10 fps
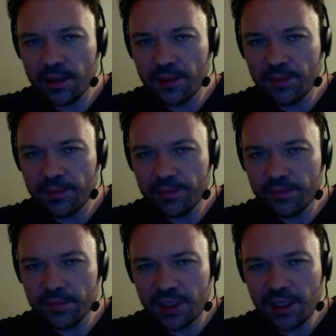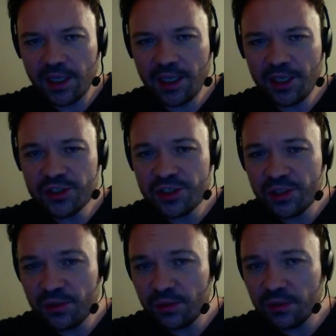king h2,
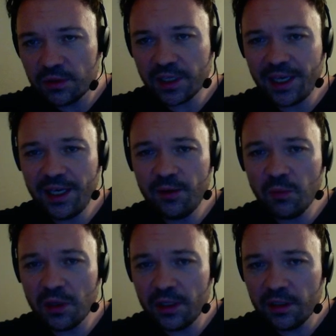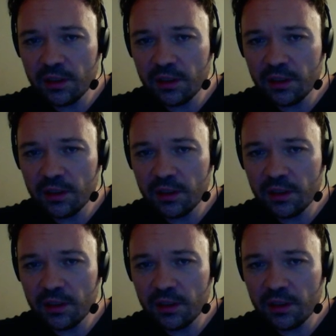rook a1,